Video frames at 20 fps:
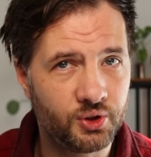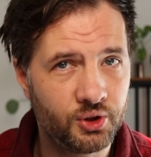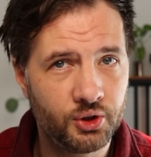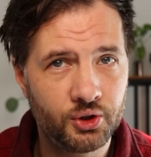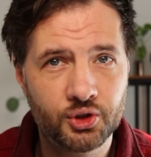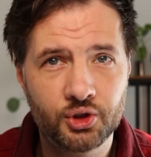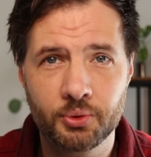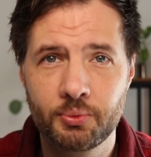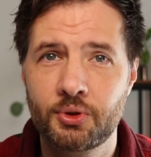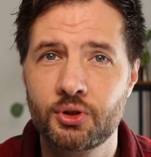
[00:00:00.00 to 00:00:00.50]

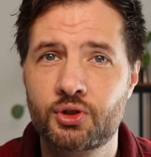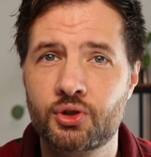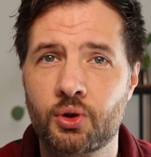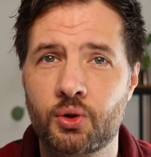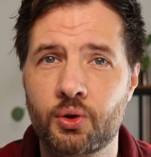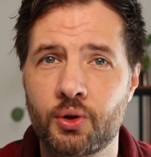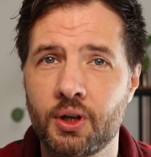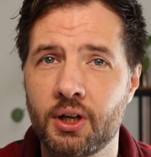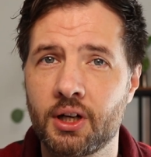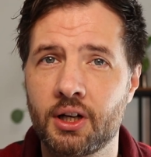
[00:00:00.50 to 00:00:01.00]
YouTube
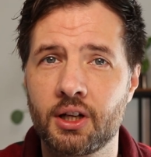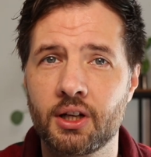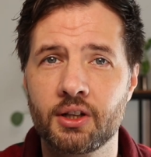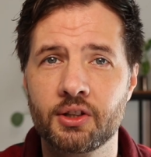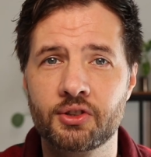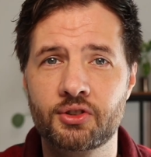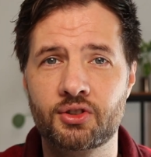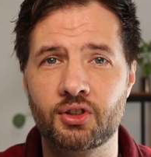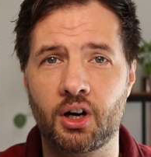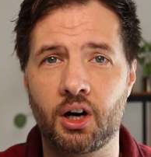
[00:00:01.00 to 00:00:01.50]

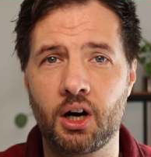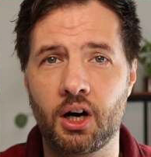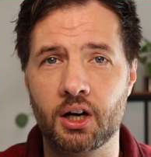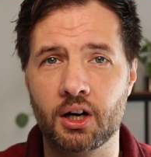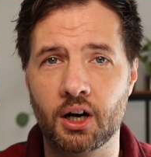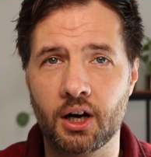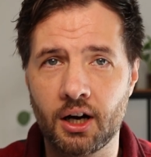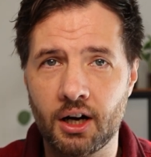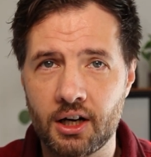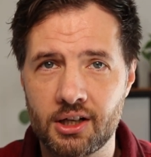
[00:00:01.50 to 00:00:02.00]
tutorials
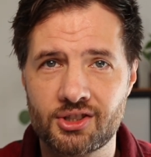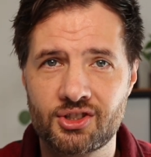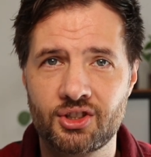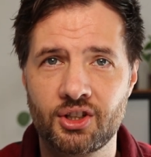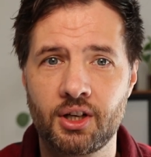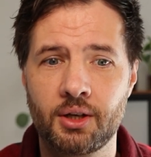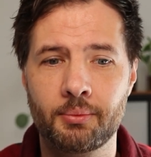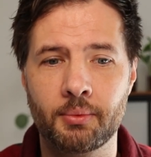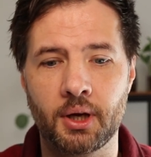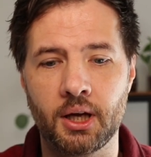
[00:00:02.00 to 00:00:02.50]
are
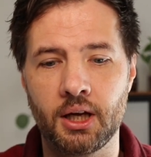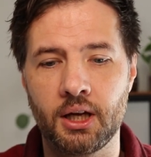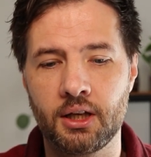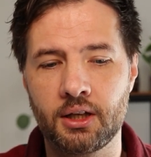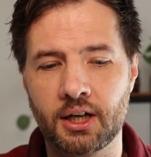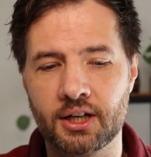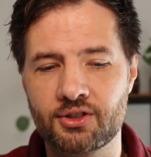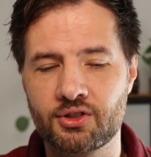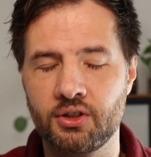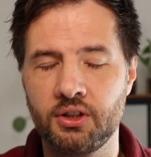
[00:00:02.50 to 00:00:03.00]
awesome,
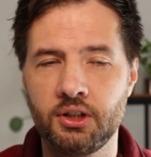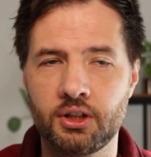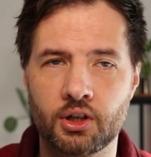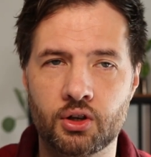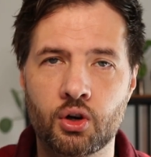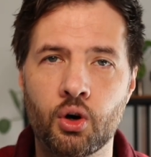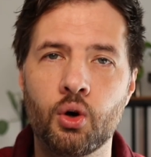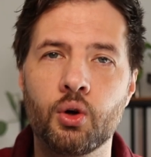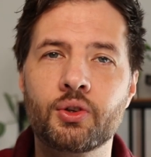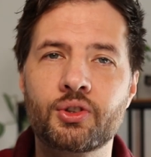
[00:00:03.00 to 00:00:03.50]
and actually
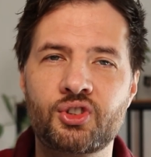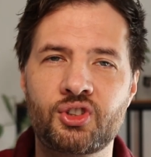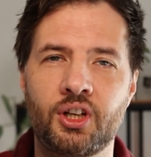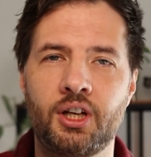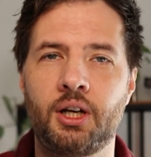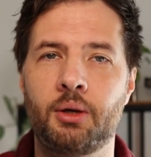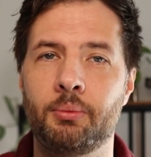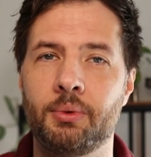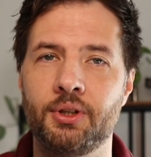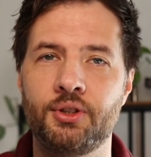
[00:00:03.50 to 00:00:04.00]
their whole
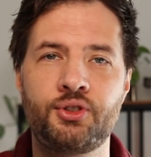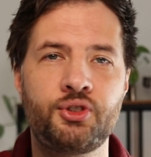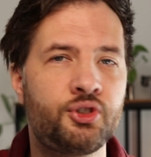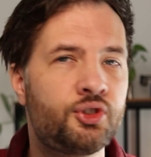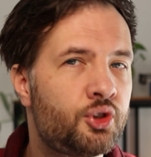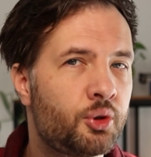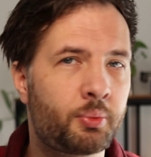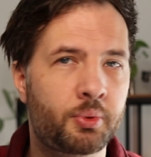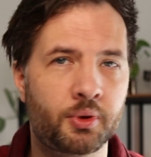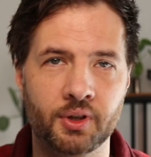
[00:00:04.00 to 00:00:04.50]
setup is
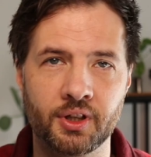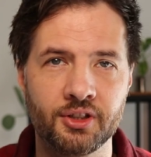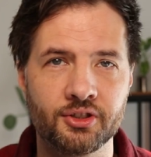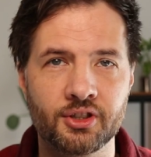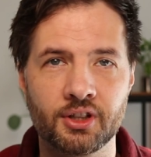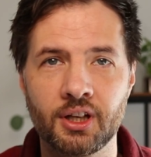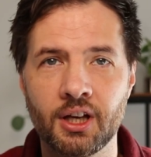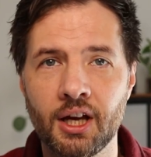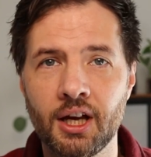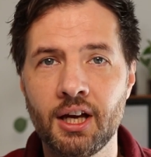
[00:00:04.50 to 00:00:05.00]
super
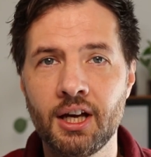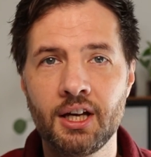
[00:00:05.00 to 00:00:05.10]
easy.